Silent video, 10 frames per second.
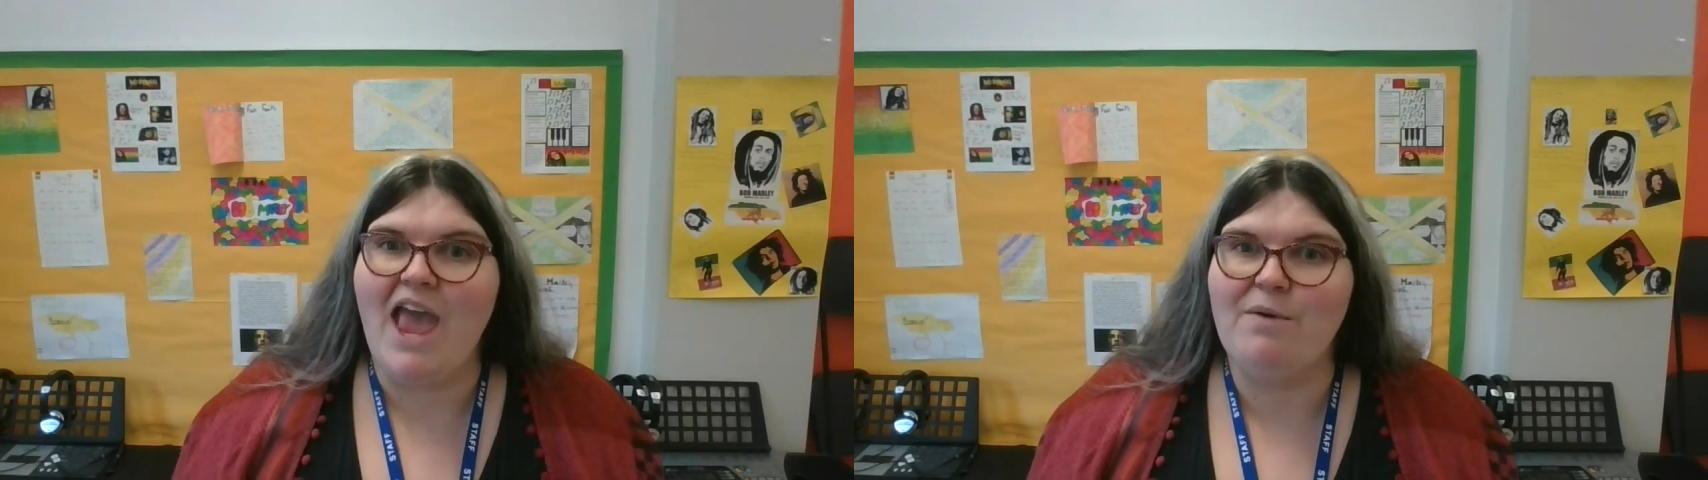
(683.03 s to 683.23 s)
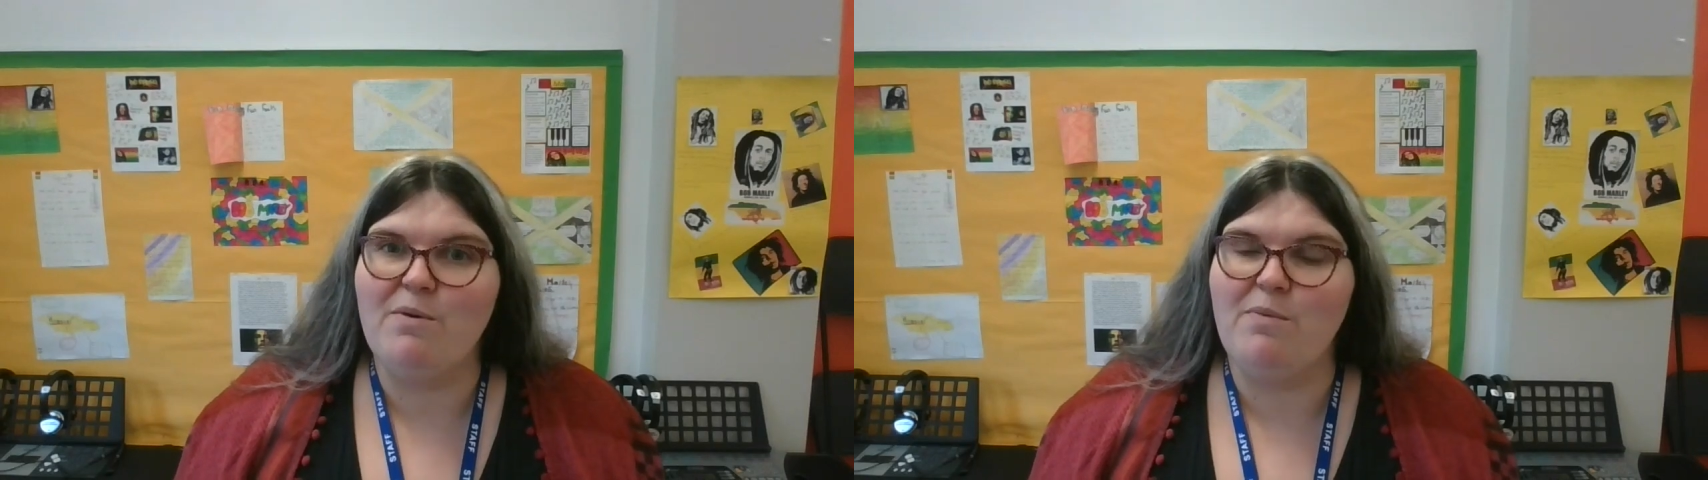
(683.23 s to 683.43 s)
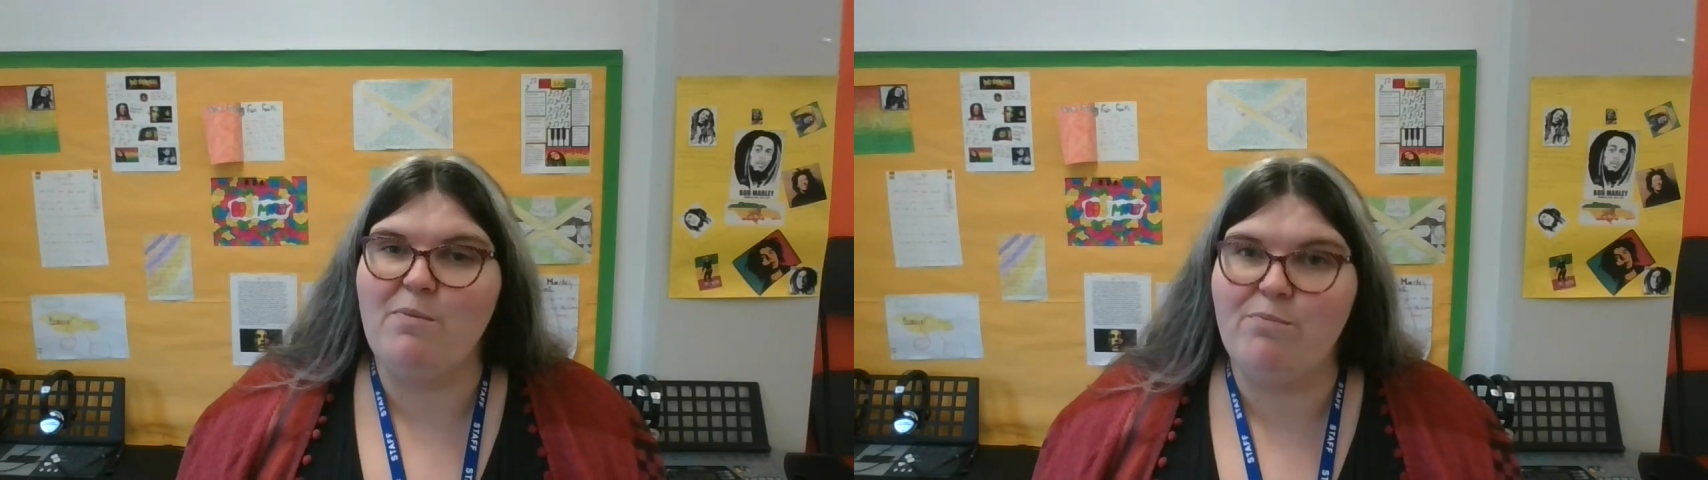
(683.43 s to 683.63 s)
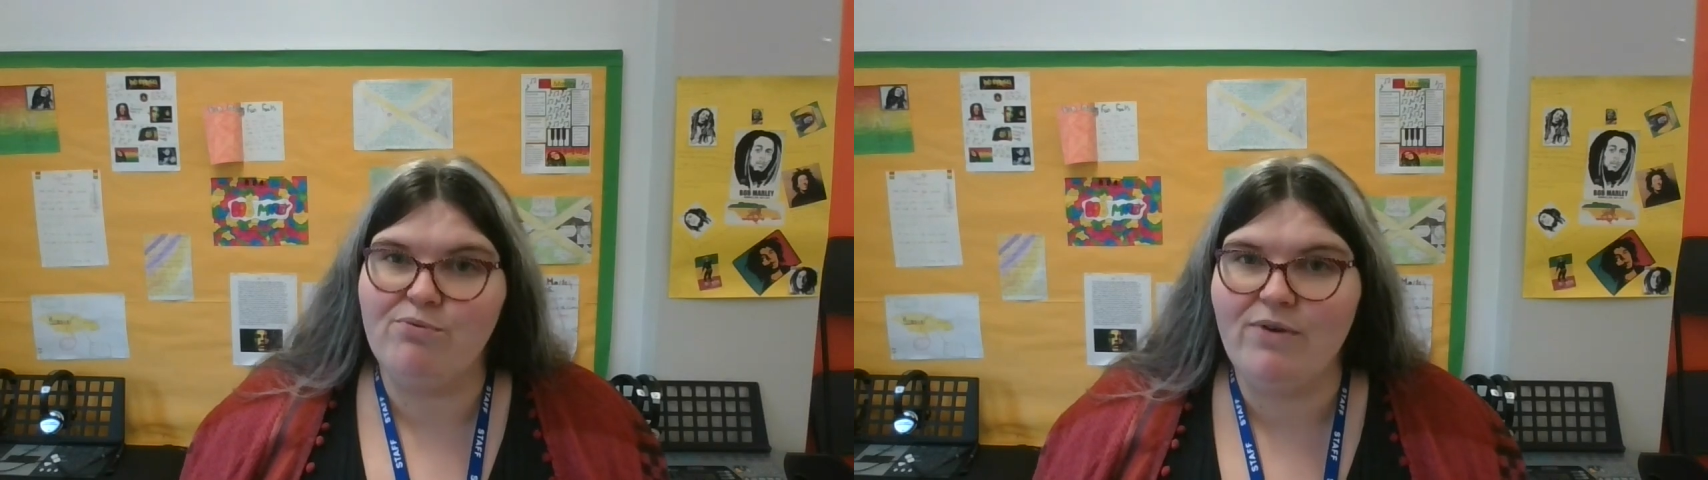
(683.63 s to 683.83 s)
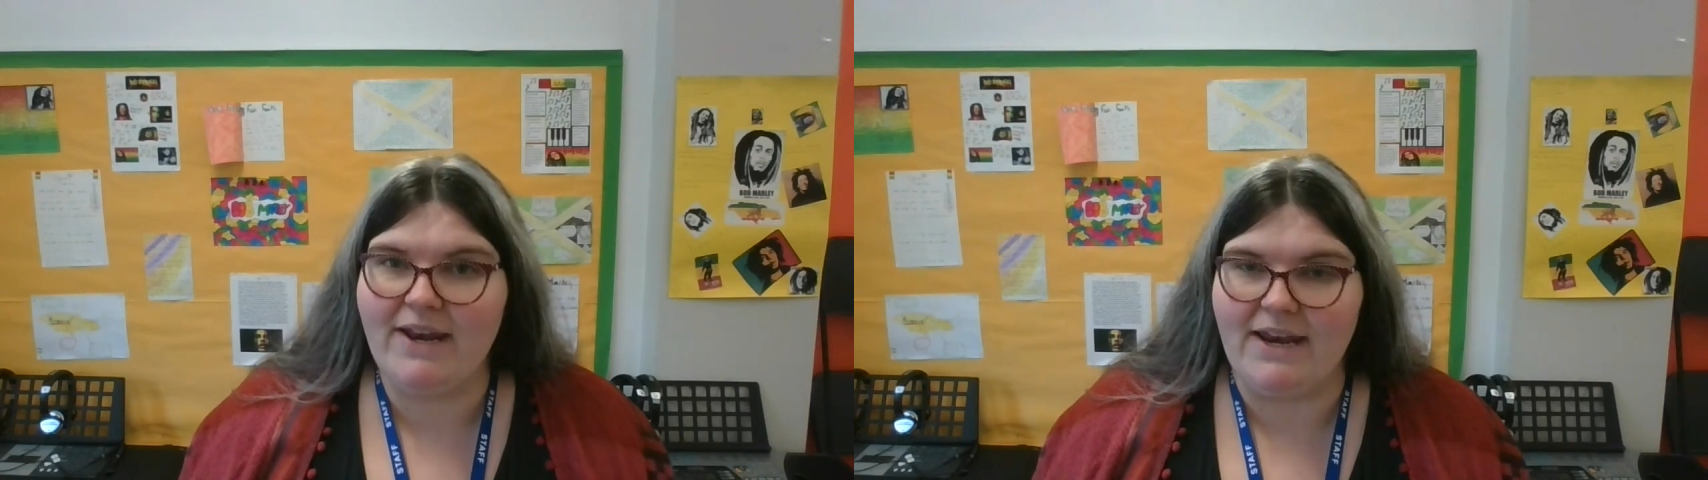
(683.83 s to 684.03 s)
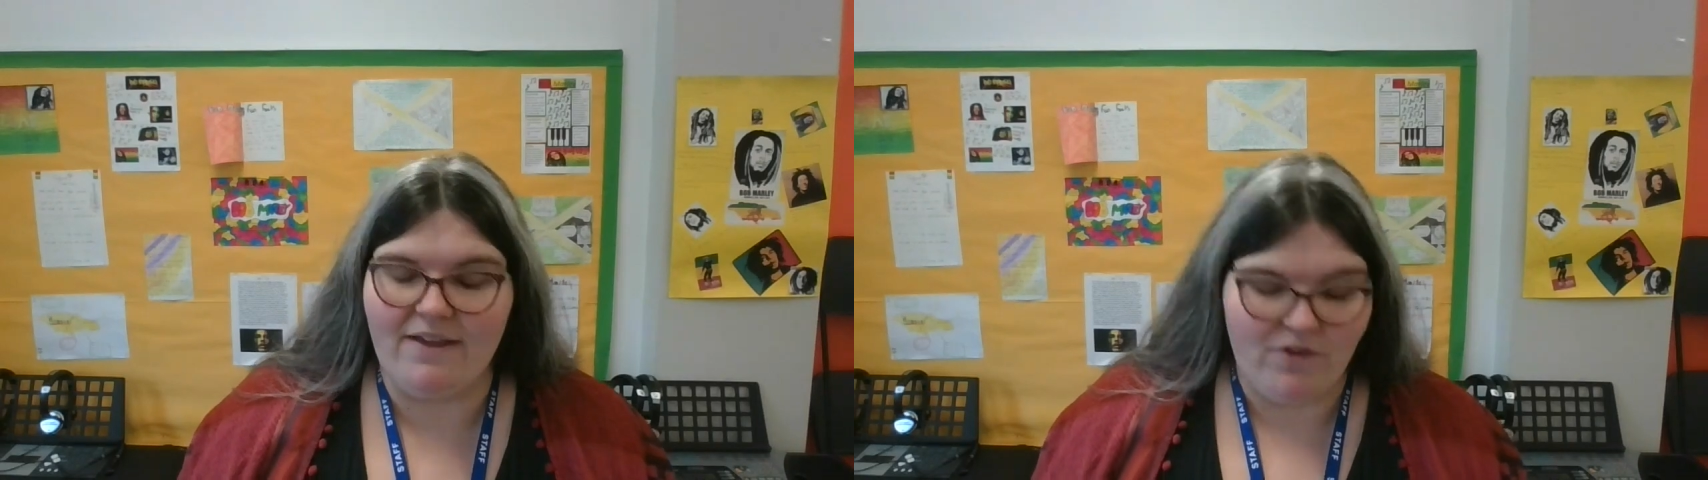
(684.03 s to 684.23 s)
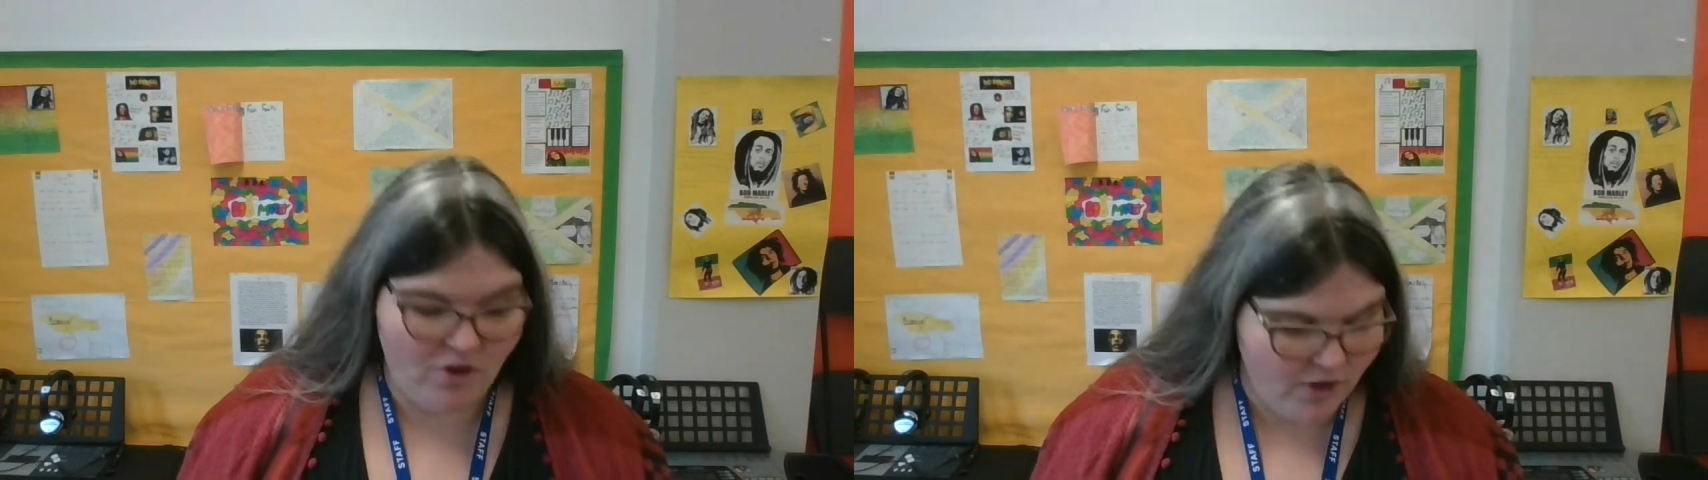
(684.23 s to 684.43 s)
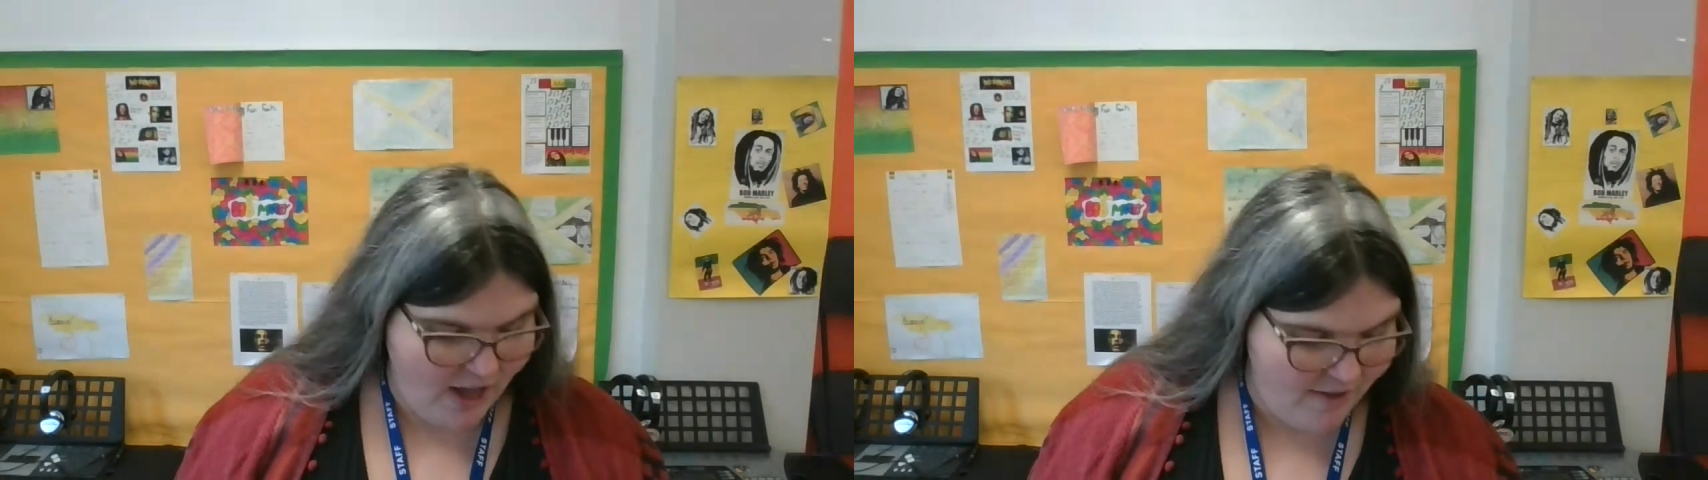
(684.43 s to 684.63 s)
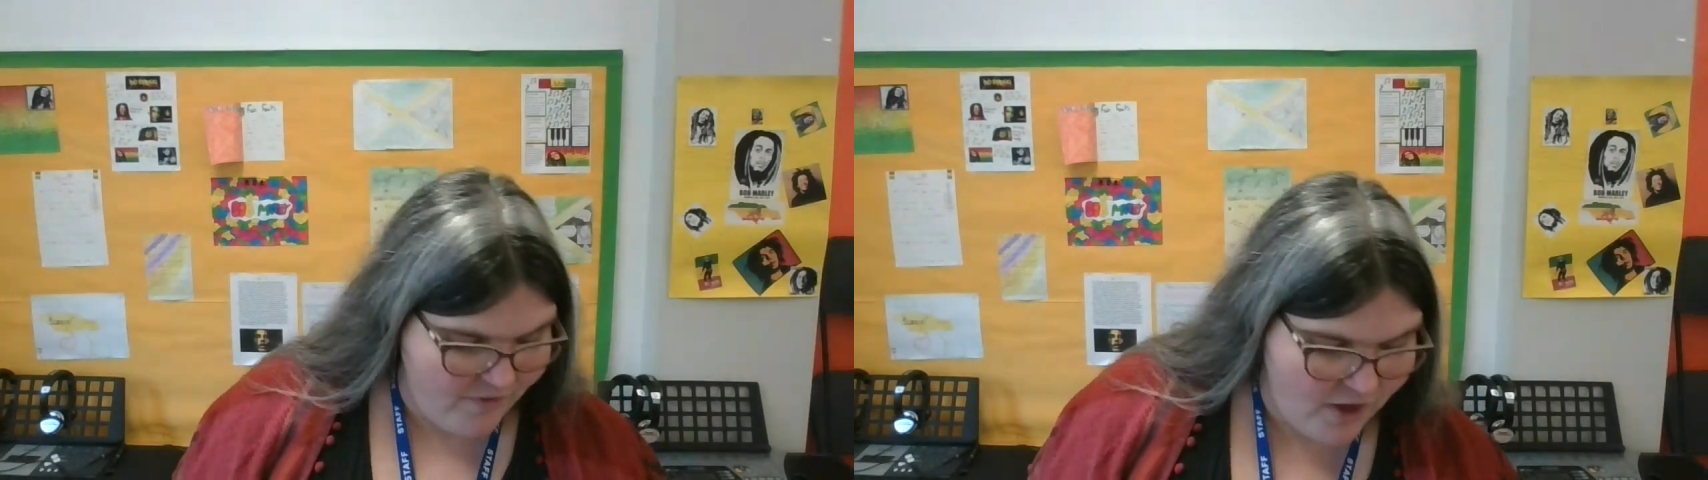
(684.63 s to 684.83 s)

it would be brilliant if you could have